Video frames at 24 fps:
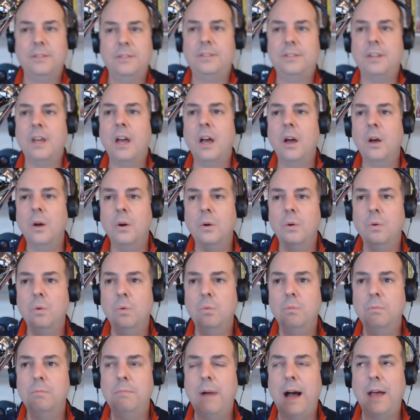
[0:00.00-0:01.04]

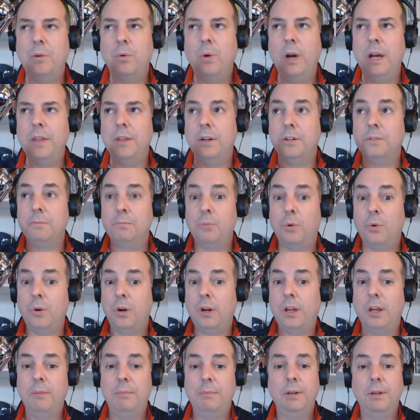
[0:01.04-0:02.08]
So, by the way, there's
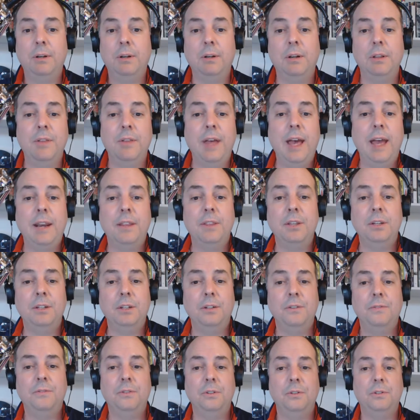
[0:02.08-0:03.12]
more coming on that in the
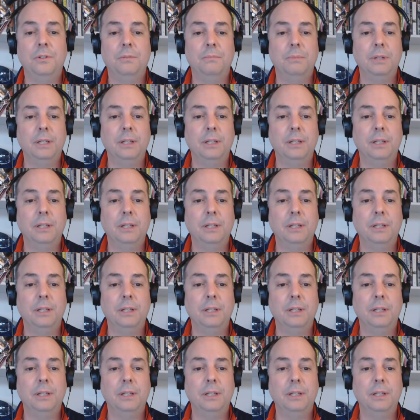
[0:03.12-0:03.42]
near future.